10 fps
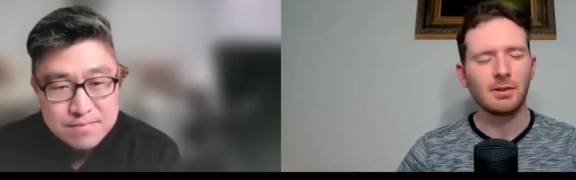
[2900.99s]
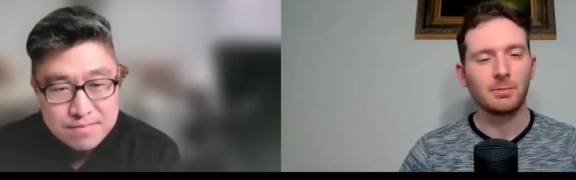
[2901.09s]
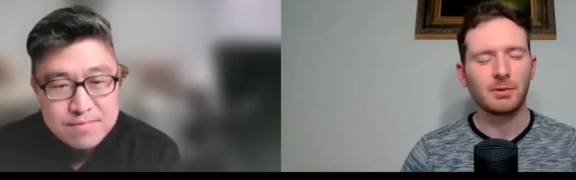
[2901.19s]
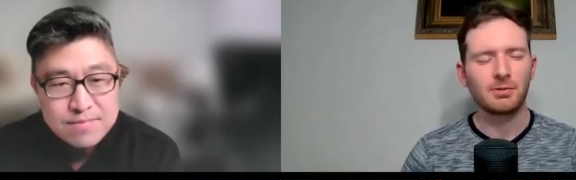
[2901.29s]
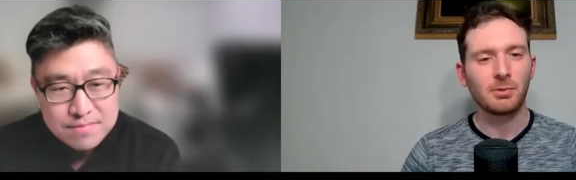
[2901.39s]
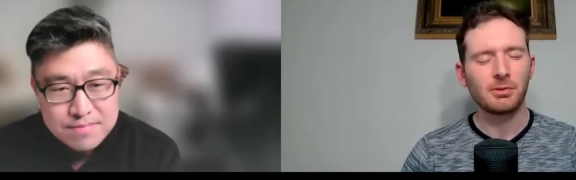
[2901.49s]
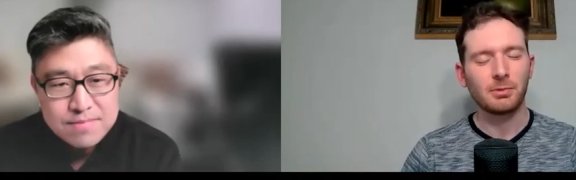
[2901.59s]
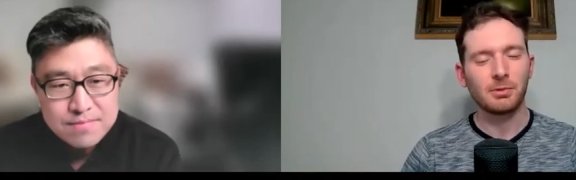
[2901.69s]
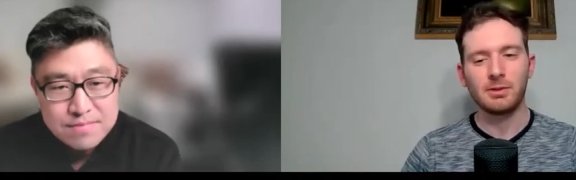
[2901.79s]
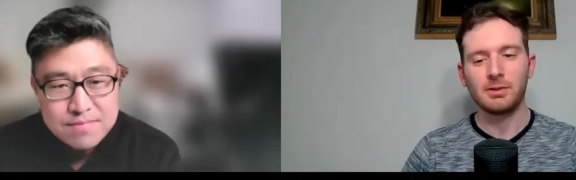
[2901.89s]
Speaker 1: especially ones
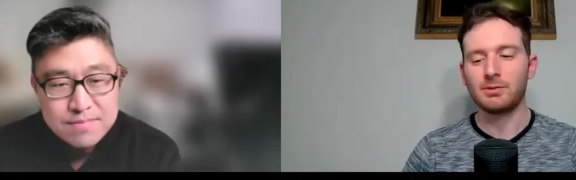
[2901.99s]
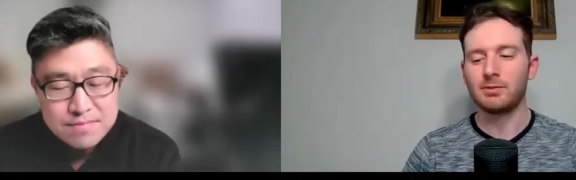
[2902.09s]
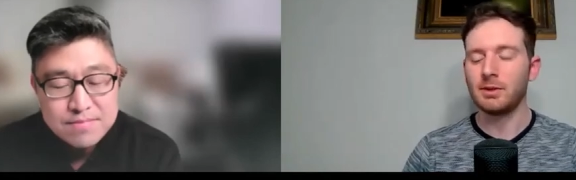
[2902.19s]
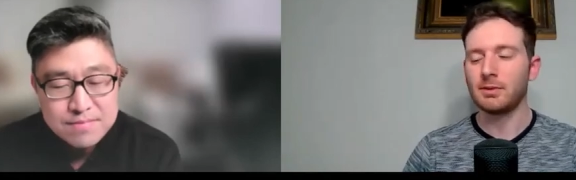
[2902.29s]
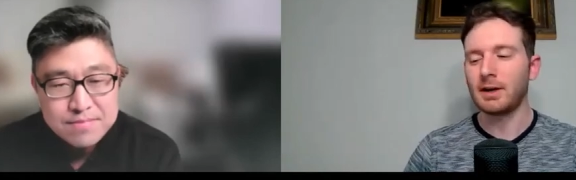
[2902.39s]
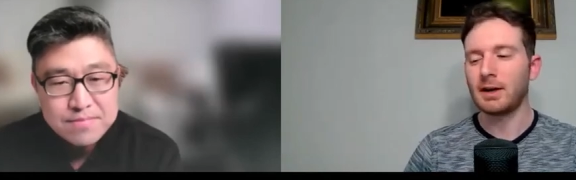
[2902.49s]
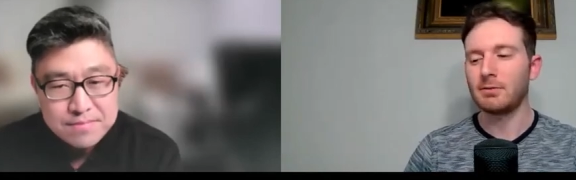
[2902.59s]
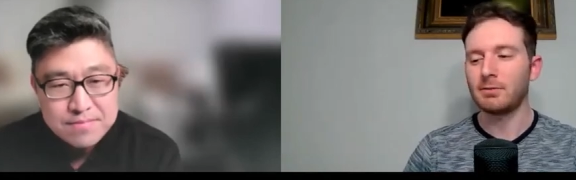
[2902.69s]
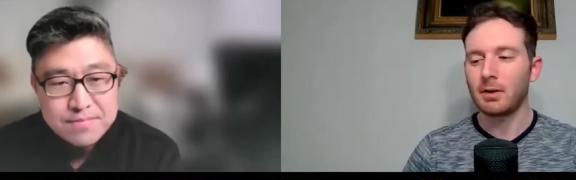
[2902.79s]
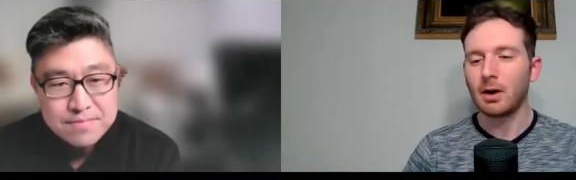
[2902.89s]
with these, you know, kind
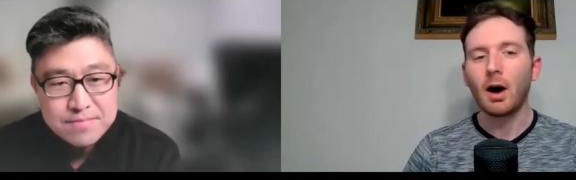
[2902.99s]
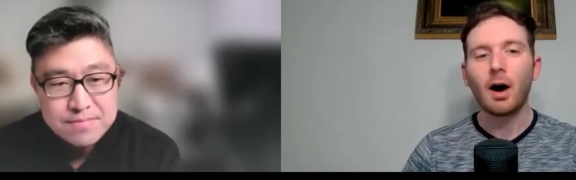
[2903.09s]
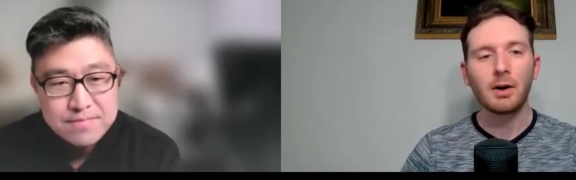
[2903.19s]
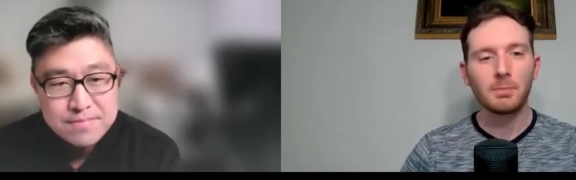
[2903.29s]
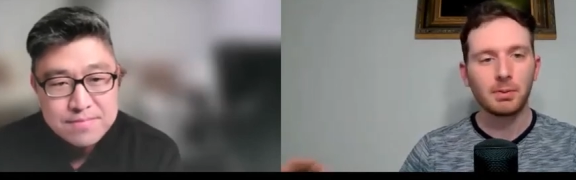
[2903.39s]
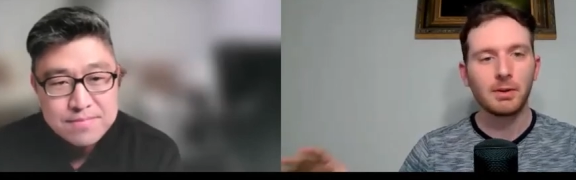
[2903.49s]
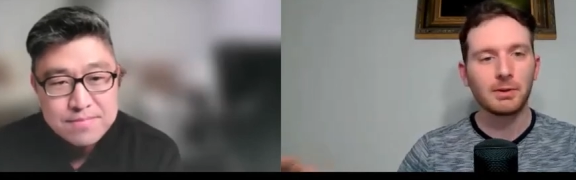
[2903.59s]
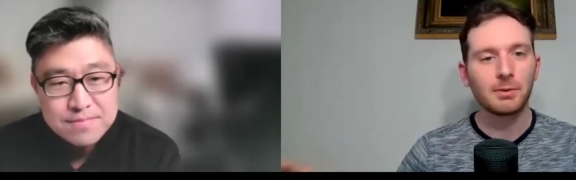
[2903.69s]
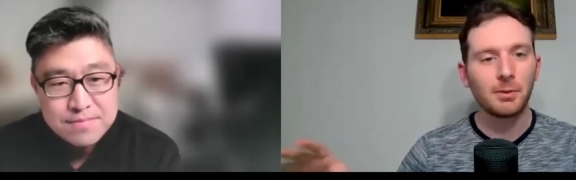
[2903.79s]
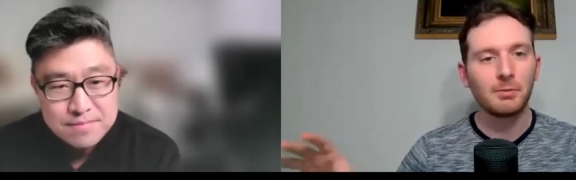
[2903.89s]
of odd
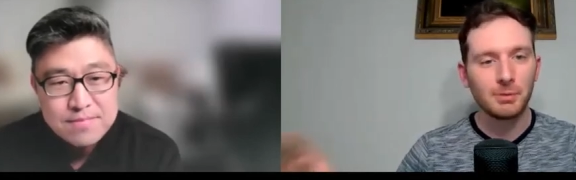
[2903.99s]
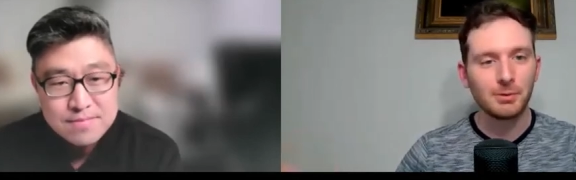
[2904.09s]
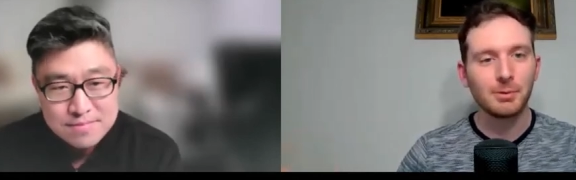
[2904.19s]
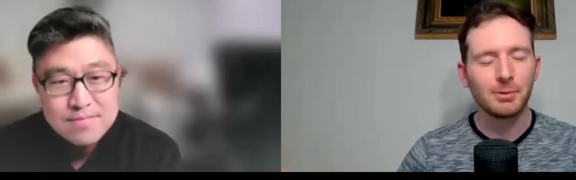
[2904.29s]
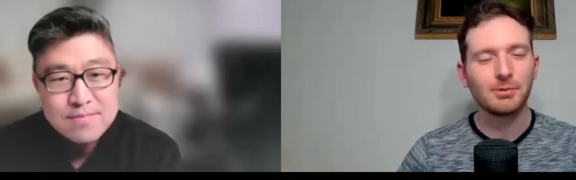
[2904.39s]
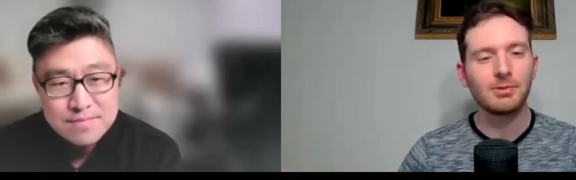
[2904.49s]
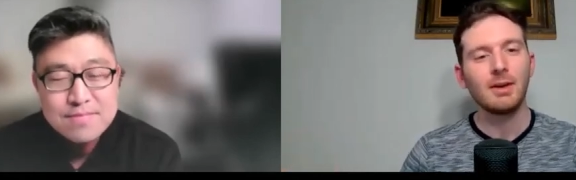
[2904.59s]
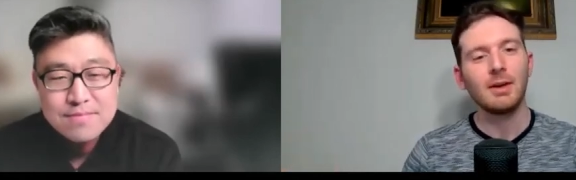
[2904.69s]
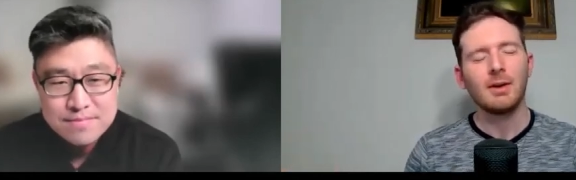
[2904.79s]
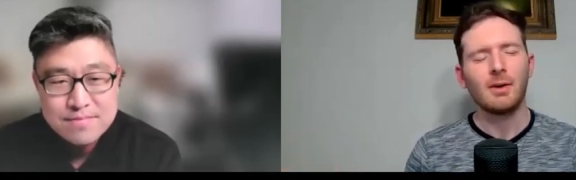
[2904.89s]
political views
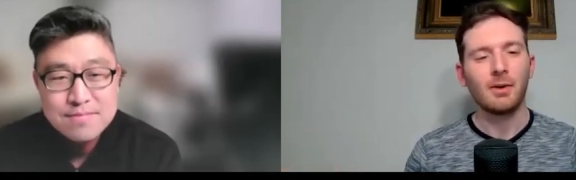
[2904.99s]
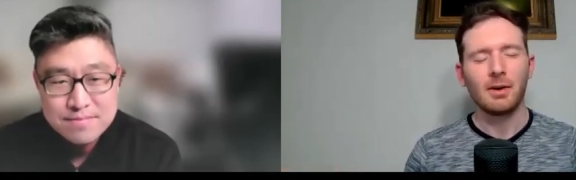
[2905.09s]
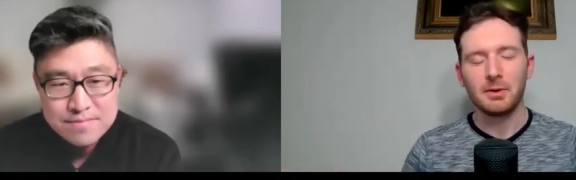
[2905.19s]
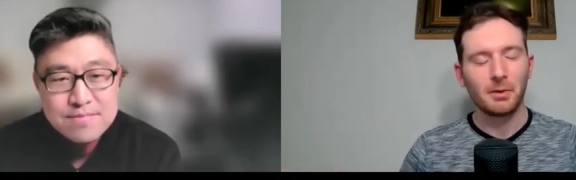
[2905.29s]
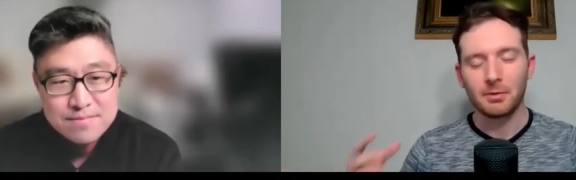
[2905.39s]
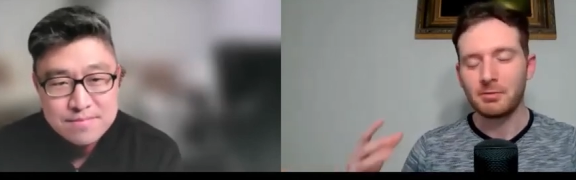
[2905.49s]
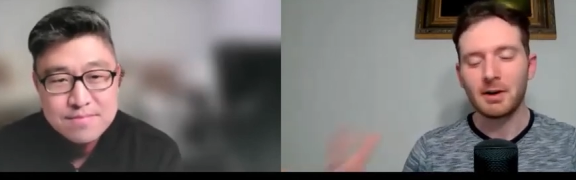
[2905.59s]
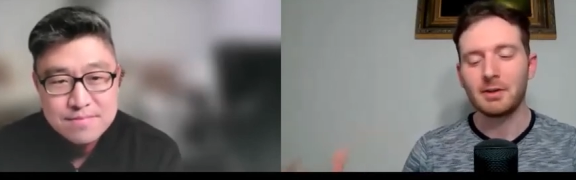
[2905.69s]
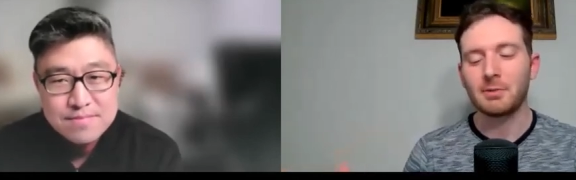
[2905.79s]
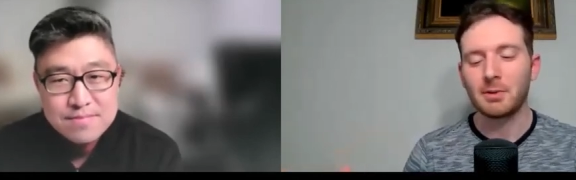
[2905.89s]
or, you know, are
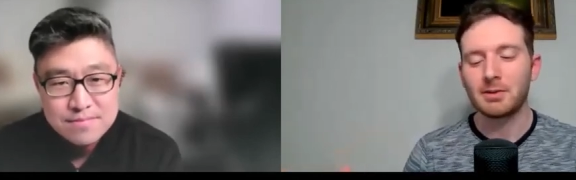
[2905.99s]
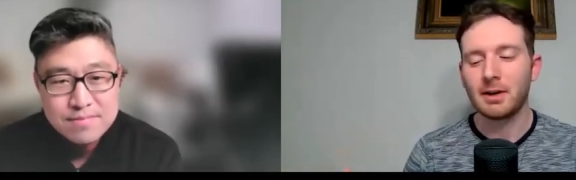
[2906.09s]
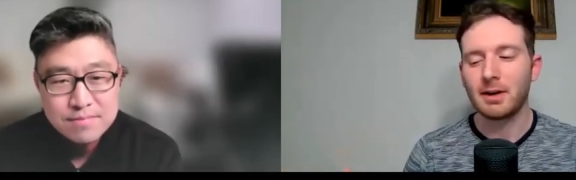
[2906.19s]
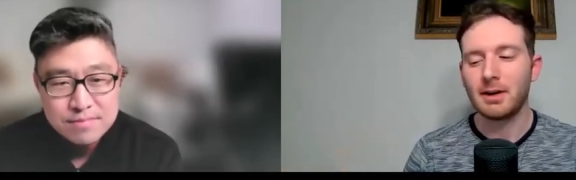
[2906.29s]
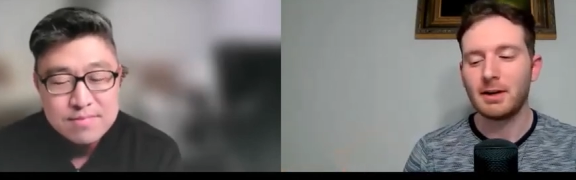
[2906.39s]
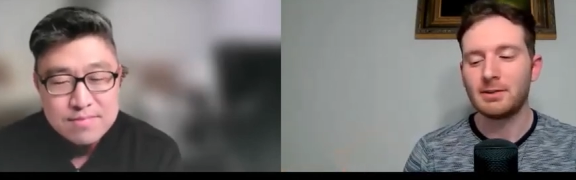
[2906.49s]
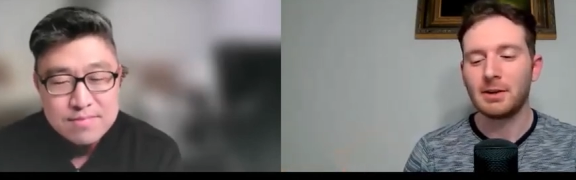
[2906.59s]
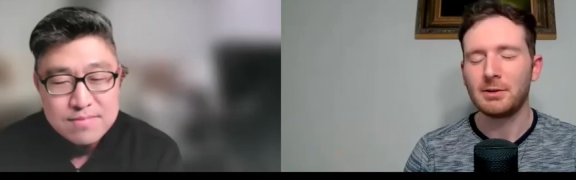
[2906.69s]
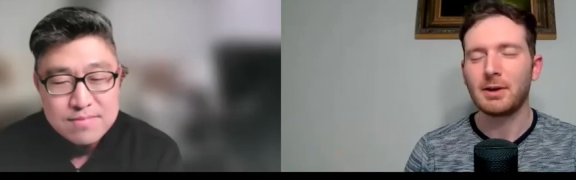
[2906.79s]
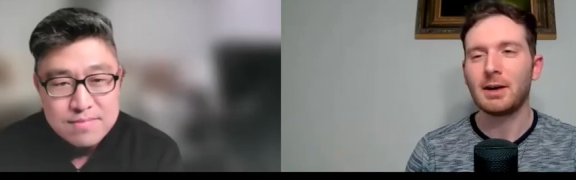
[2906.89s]
very authoritarian is
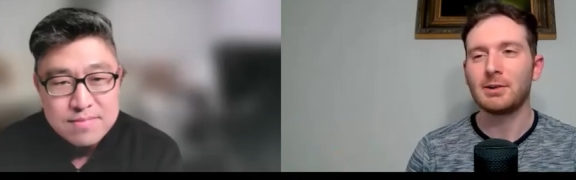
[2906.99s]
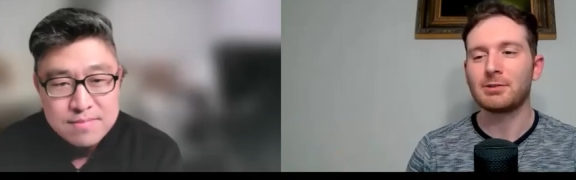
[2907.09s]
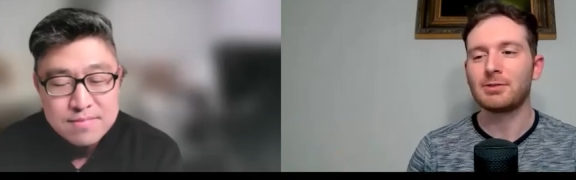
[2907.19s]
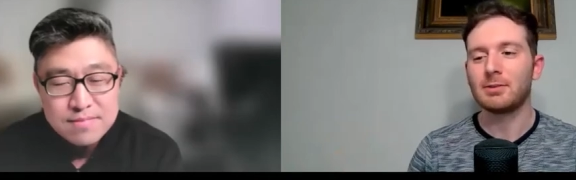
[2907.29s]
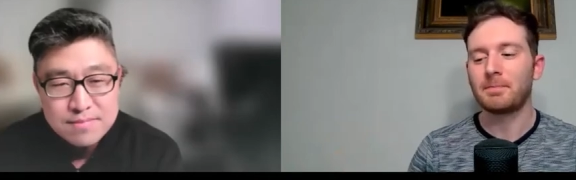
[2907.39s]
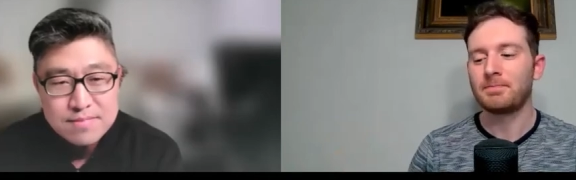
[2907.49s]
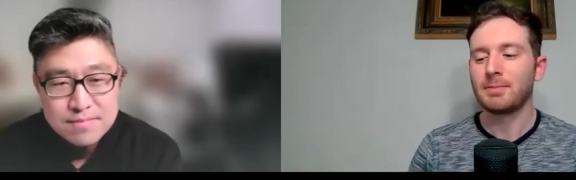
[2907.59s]
that you kind of just